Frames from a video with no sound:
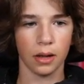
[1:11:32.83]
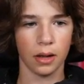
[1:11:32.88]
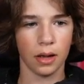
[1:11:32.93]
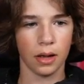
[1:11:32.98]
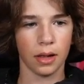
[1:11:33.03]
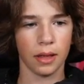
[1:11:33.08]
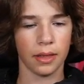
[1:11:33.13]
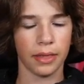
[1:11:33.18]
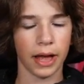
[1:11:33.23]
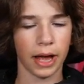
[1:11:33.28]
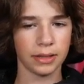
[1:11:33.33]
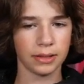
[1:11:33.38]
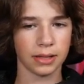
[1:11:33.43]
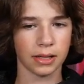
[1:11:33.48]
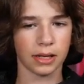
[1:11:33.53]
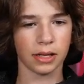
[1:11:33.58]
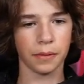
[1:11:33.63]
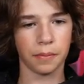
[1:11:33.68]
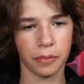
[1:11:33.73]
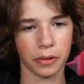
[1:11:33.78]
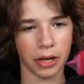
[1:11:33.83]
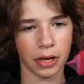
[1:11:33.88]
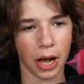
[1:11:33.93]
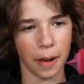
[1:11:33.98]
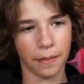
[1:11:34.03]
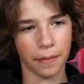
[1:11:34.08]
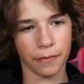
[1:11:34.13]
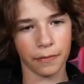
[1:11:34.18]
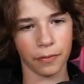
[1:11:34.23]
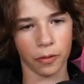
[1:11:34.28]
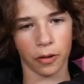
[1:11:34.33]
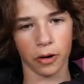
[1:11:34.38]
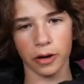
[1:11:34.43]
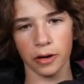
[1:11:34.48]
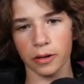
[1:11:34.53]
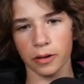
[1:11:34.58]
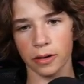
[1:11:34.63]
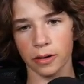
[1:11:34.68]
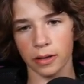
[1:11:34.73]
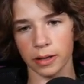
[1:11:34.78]
That was the clip we got before.
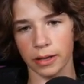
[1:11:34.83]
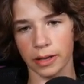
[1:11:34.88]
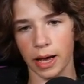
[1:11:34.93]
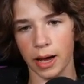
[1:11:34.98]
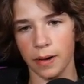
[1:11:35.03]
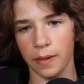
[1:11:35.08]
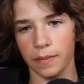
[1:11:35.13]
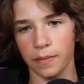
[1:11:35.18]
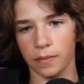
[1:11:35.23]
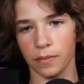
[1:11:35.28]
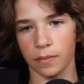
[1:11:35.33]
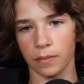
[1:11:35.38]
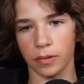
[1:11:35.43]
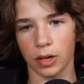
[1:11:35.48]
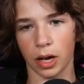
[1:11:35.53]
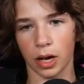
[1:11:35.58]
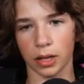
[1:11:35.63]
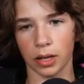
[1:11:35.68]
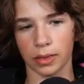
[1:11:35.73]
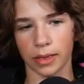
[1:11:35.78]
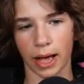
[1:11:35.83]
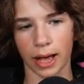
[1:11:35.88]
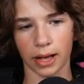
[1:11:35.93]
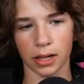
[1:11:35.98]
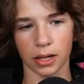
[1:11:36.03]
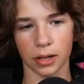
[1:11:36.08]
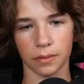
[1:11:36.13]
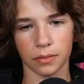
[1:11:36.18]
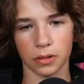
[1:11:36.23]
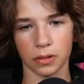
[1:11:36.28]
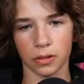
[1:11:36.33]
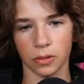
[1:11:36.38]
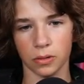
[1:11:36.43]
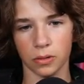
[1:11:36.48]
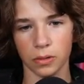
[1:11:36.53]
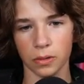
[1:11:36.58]
Yep. Got that clip too.